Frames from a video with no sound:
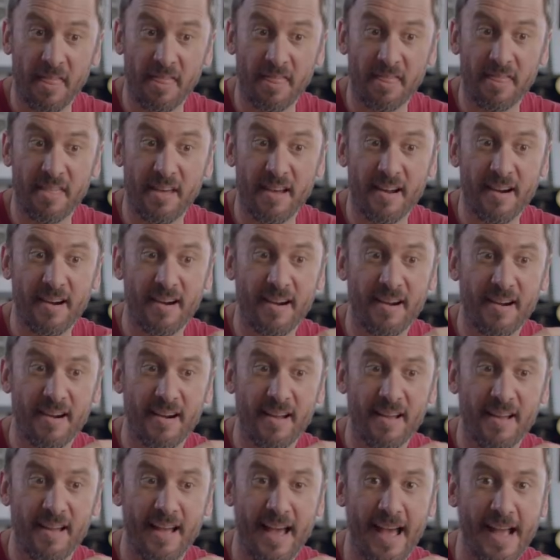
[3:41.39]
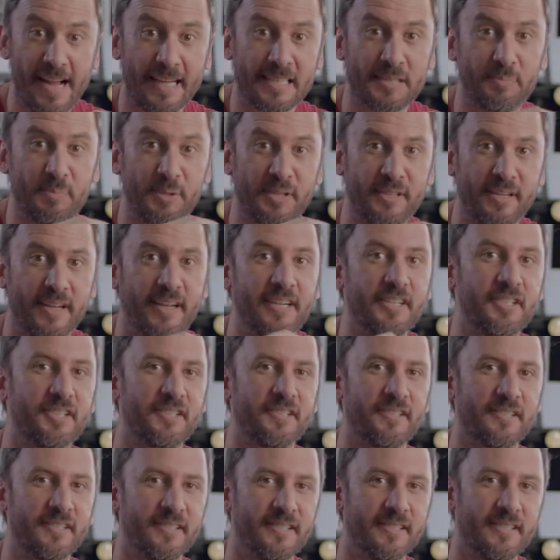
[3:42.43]
Their
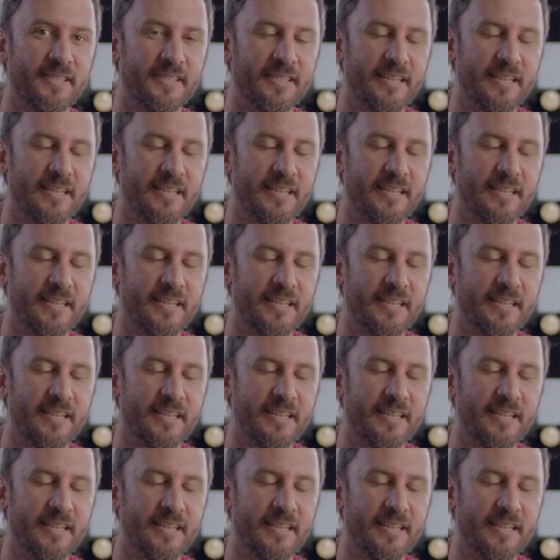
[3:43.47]
expectation